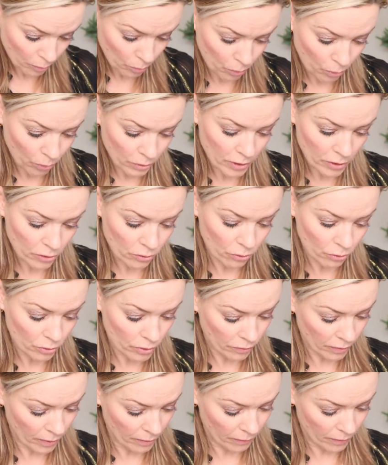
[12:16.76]
of awards. It's
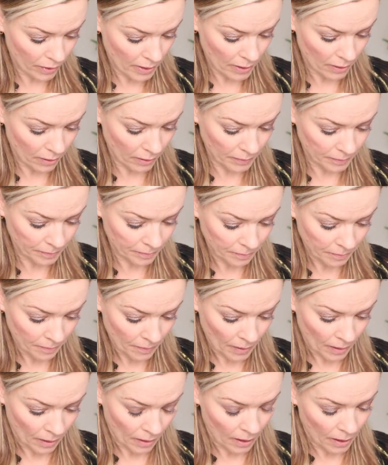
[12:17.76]
cruelty-free and vegan.
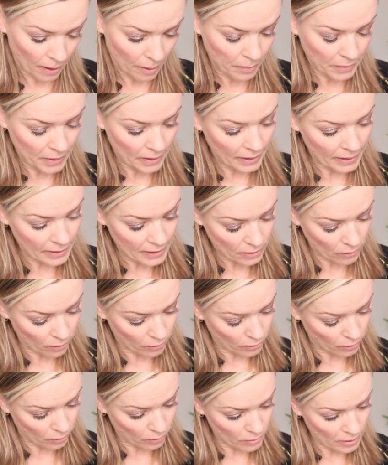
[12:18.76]
The lady's got
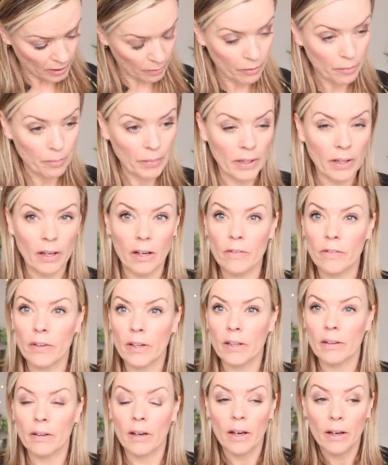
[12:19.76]
in contact with me
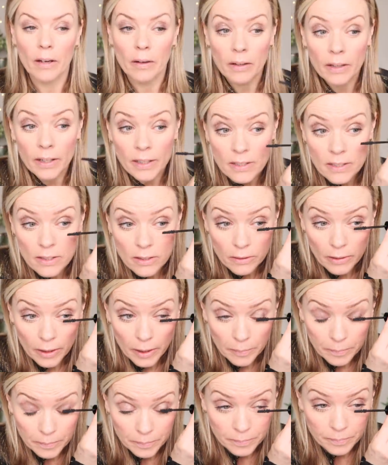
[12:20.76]
over
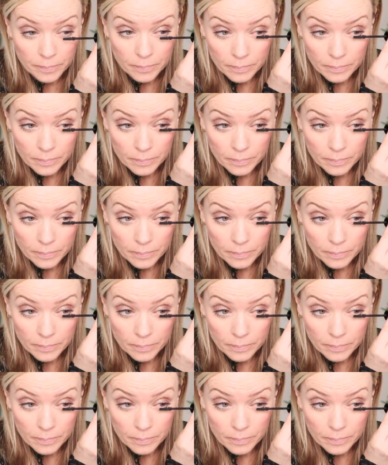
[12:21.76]
Instagram.